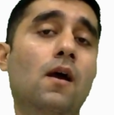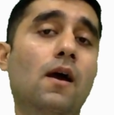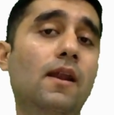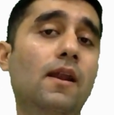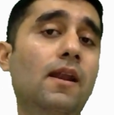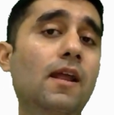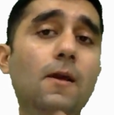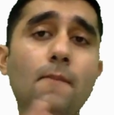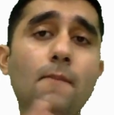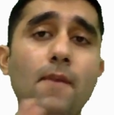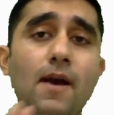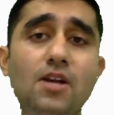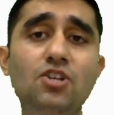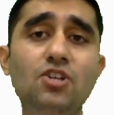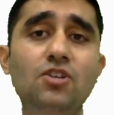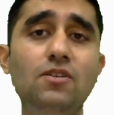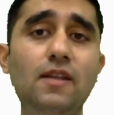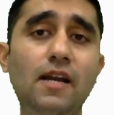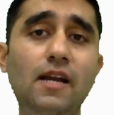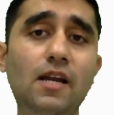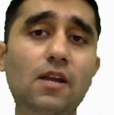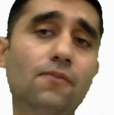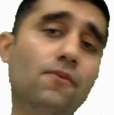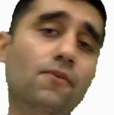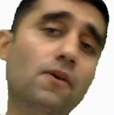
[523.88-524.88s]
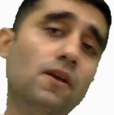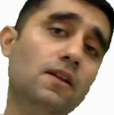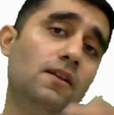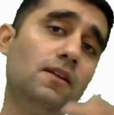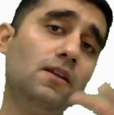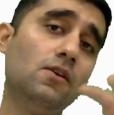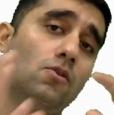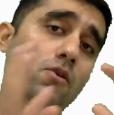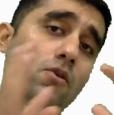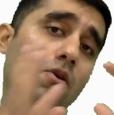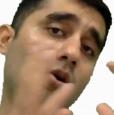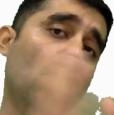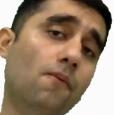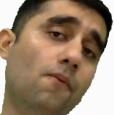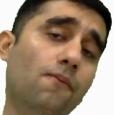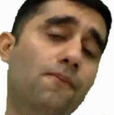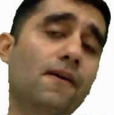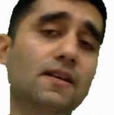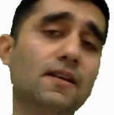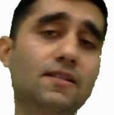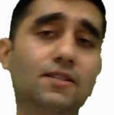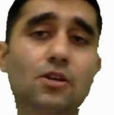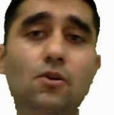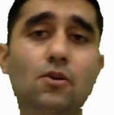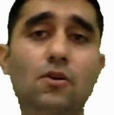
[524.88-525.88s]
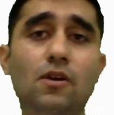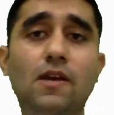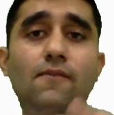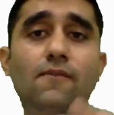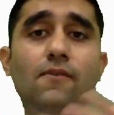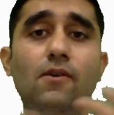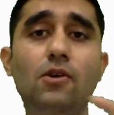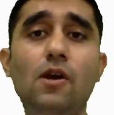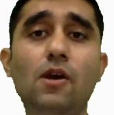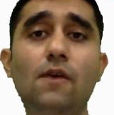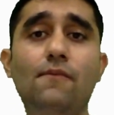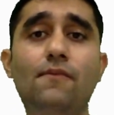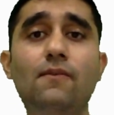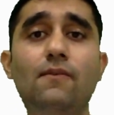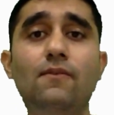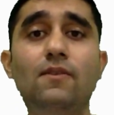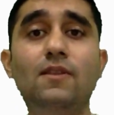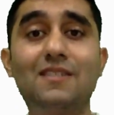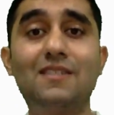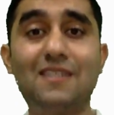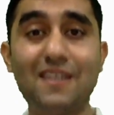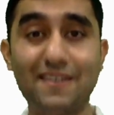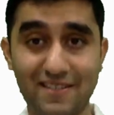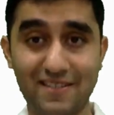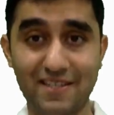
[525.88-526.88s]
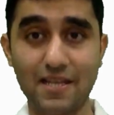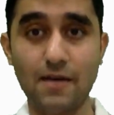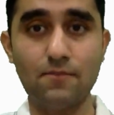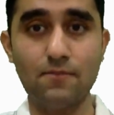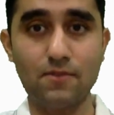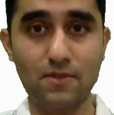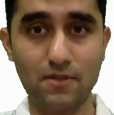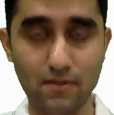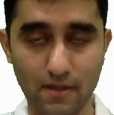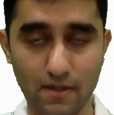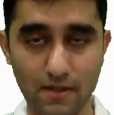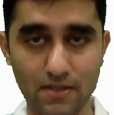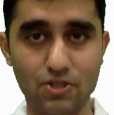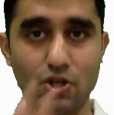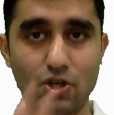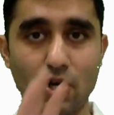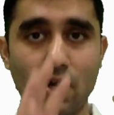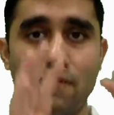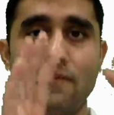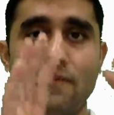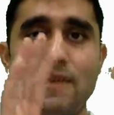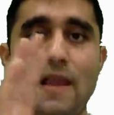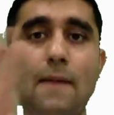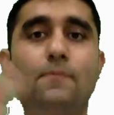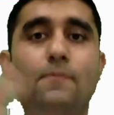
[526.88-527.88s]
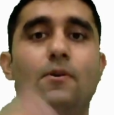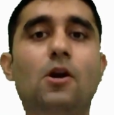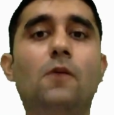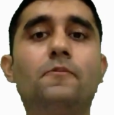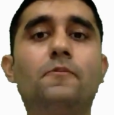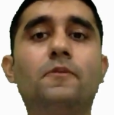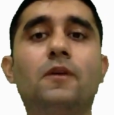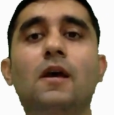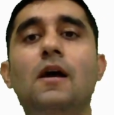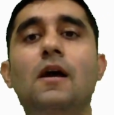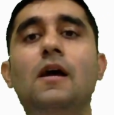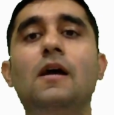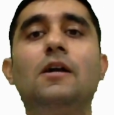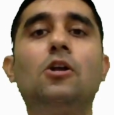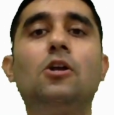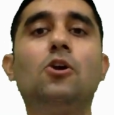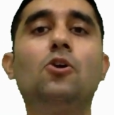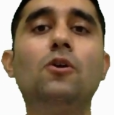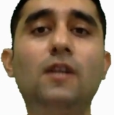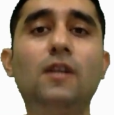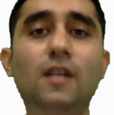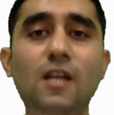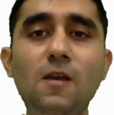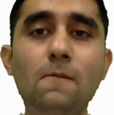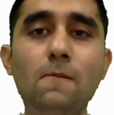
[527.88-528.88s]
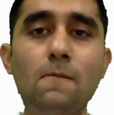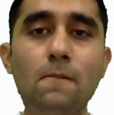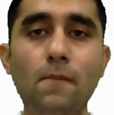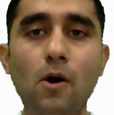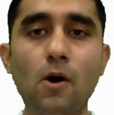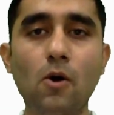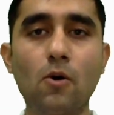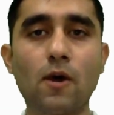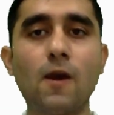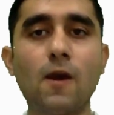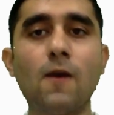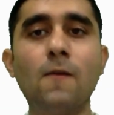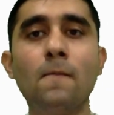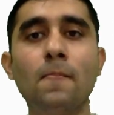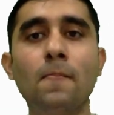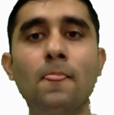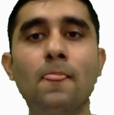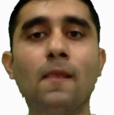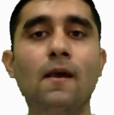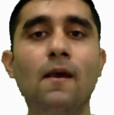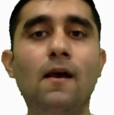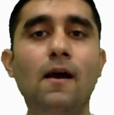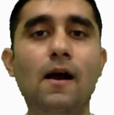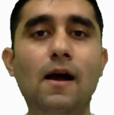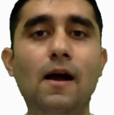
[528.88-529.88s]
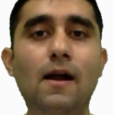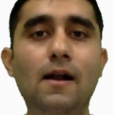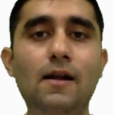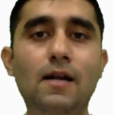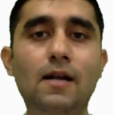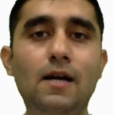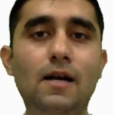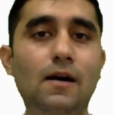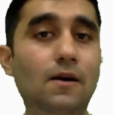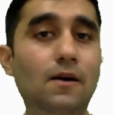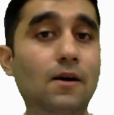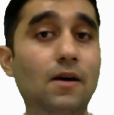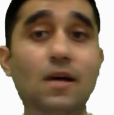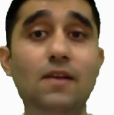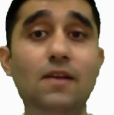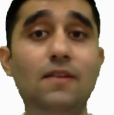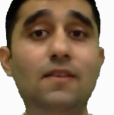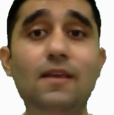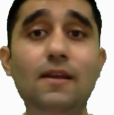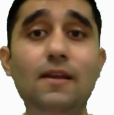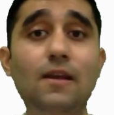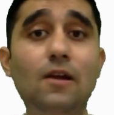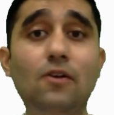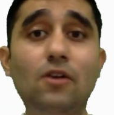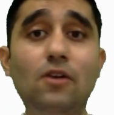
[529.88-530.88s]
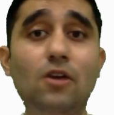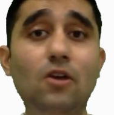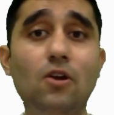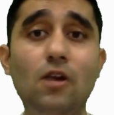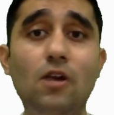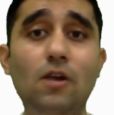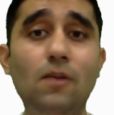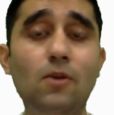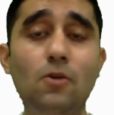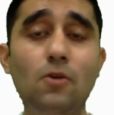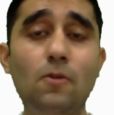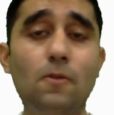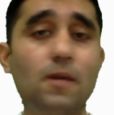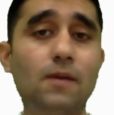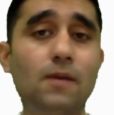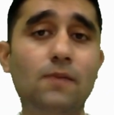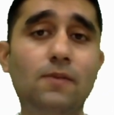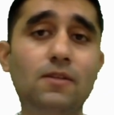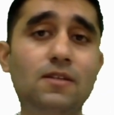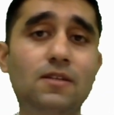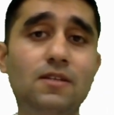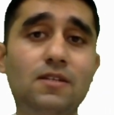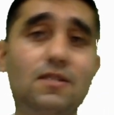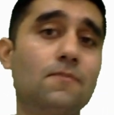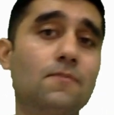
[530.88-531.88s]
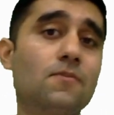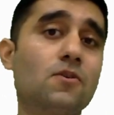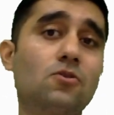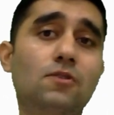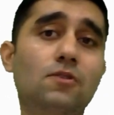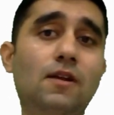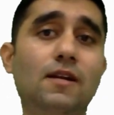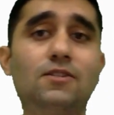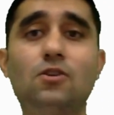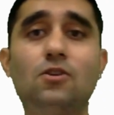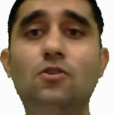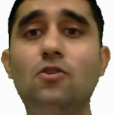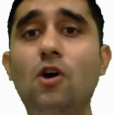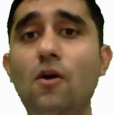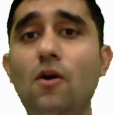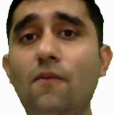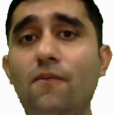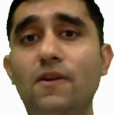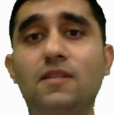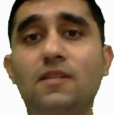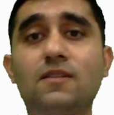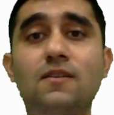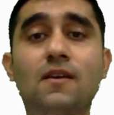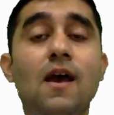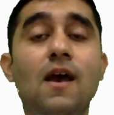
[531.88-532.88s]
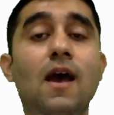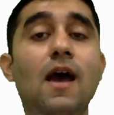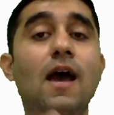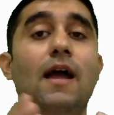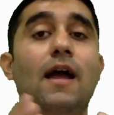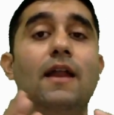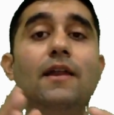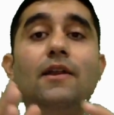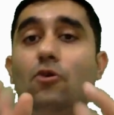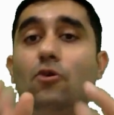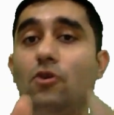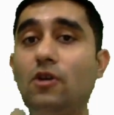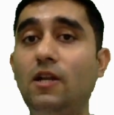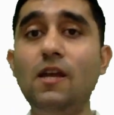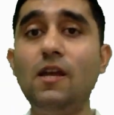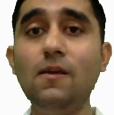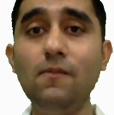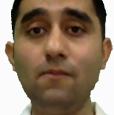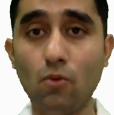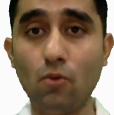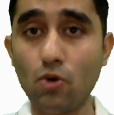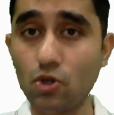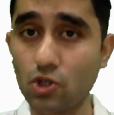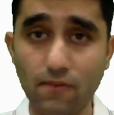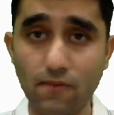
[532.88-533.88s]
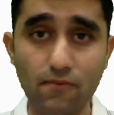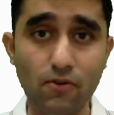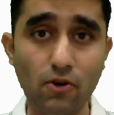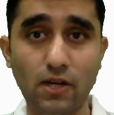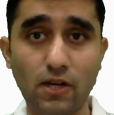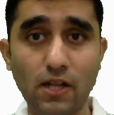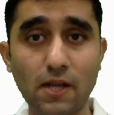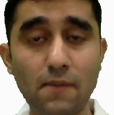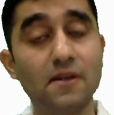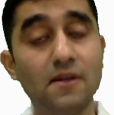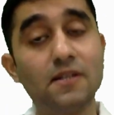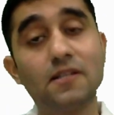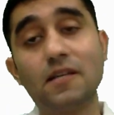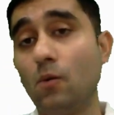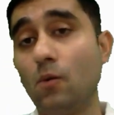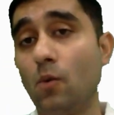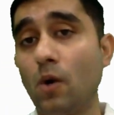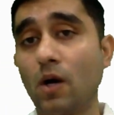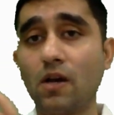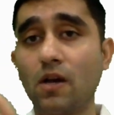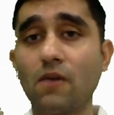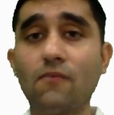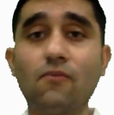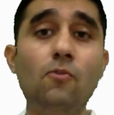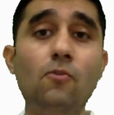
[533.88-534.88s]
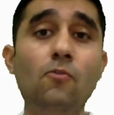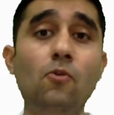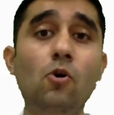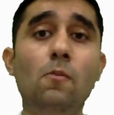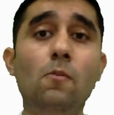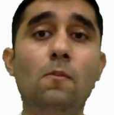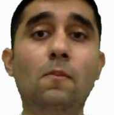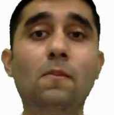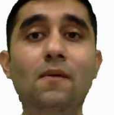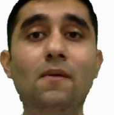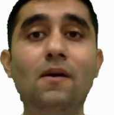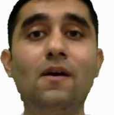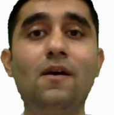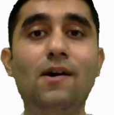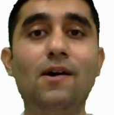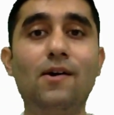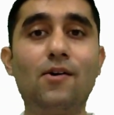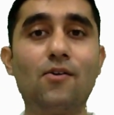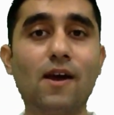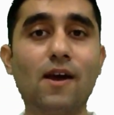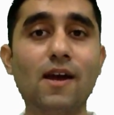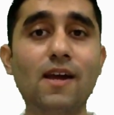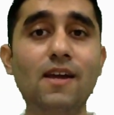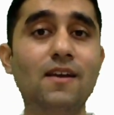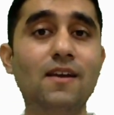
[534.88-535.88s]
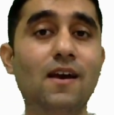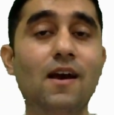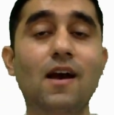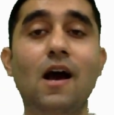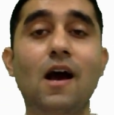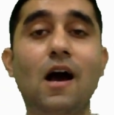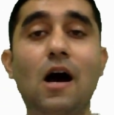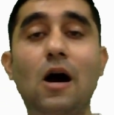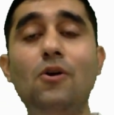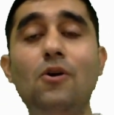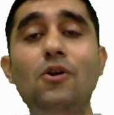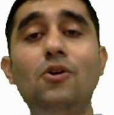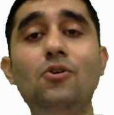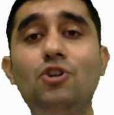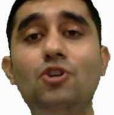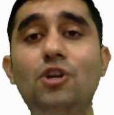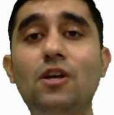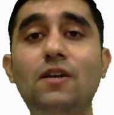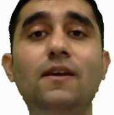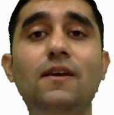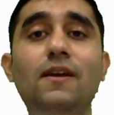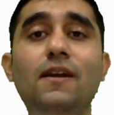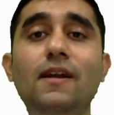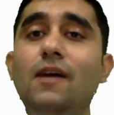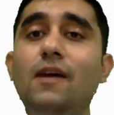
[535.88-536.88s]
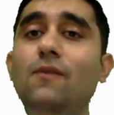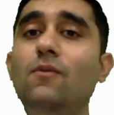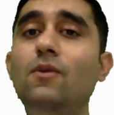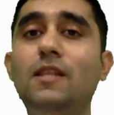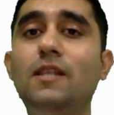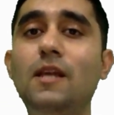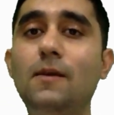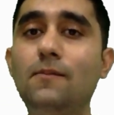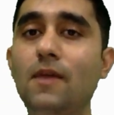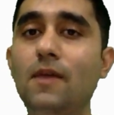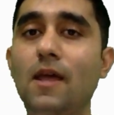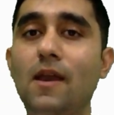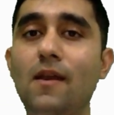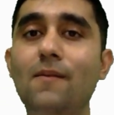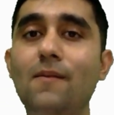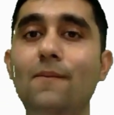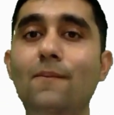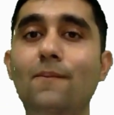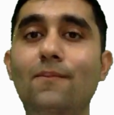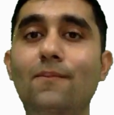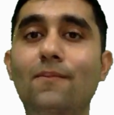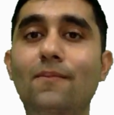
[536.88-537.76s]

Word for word: And imagine that if in your office you're give, you have given the systems instead of laptops to your team, okay, and uh, now they are not able to pick up the system because that's in the office, and your team, most of your teammates are working from home, right? How do you share the data with them then,